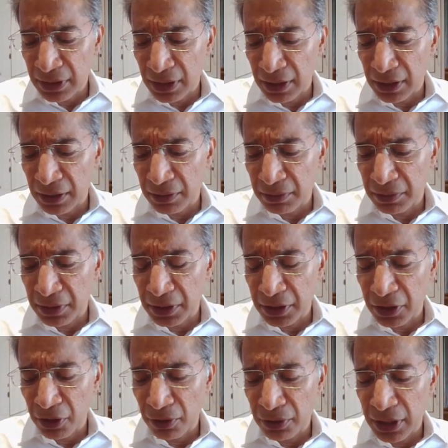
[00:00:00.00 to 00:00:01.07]

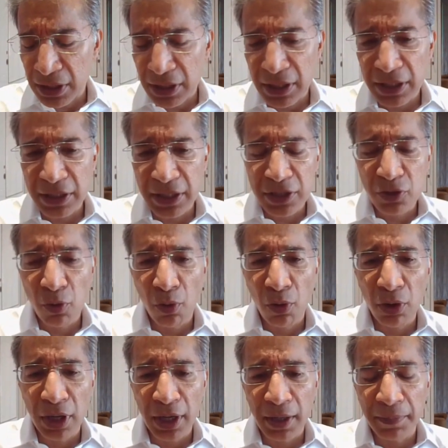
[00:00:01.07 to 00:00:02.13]
this
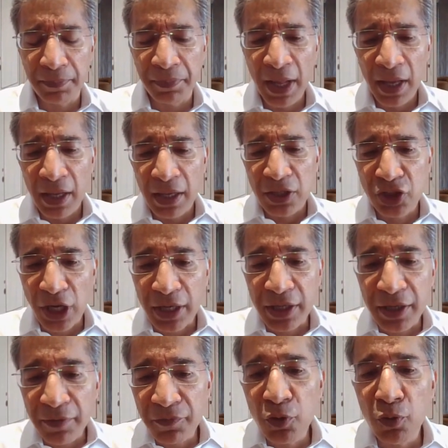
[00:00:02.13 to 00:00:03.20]
whole
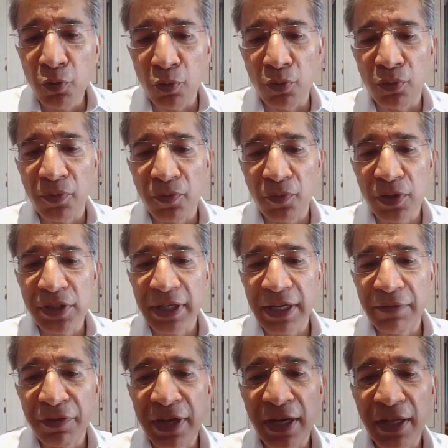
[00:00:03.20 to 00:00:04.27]
Chakravyu was a
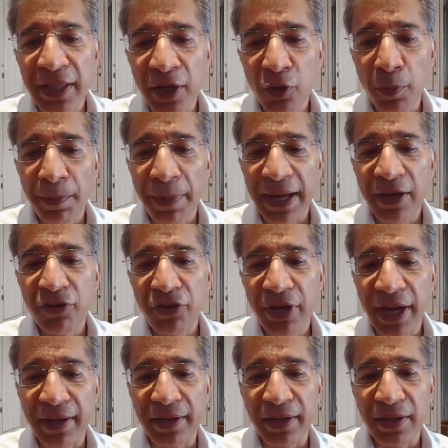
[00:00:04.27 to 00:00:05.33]
difficult thing to
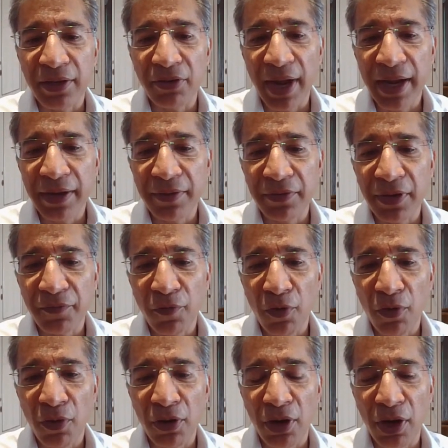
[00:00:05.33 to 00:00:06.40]
penetrate, right,
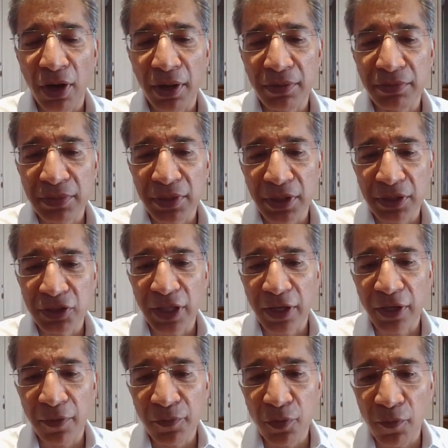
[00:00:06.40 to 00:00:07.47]
for the
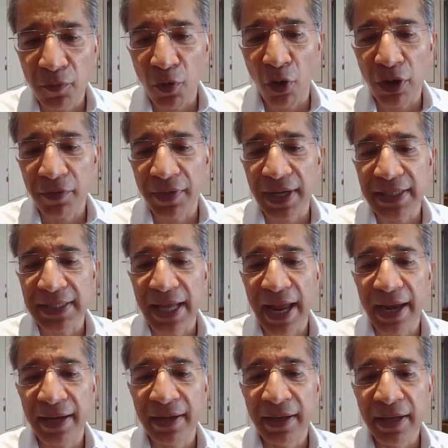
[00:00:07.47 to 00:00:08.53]
Chakravyu of Kauravas.
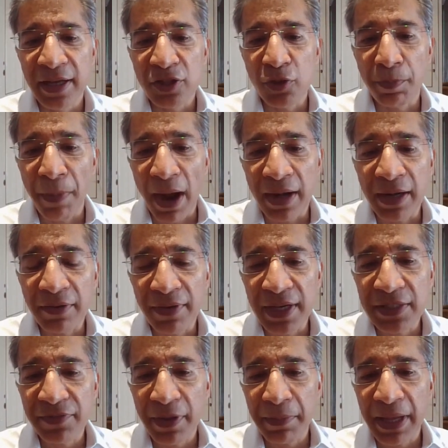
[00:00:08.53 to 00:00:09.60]
And so
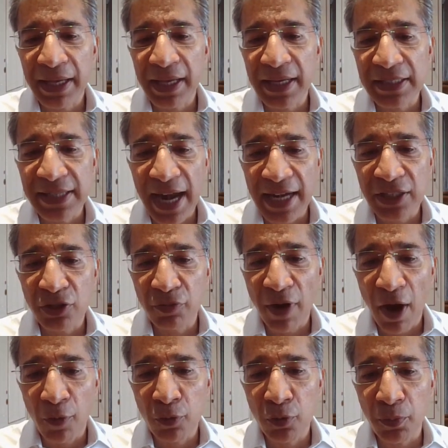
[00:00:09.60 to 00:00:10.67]
Pandavas were making a strategy of
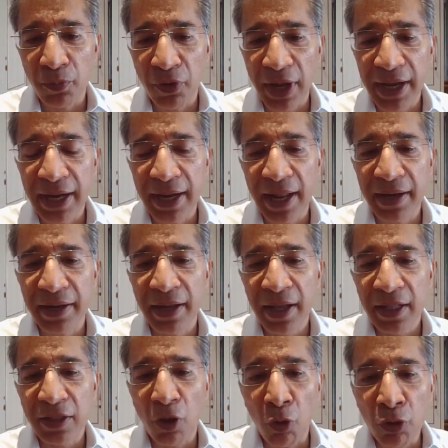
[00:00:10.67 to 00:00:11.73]
how to break it, and
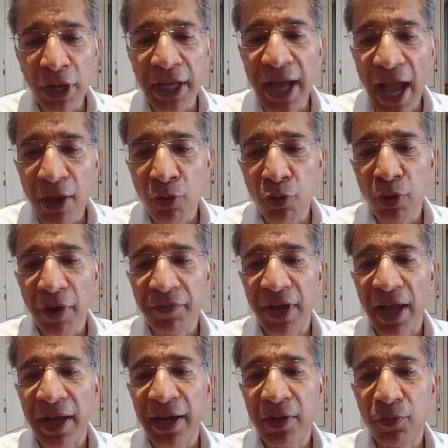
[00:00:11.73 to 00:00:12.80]
the only guy who would have
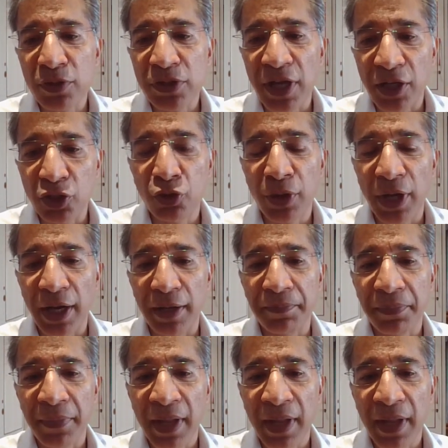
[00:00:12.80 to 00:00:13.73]
done it was Arjuna.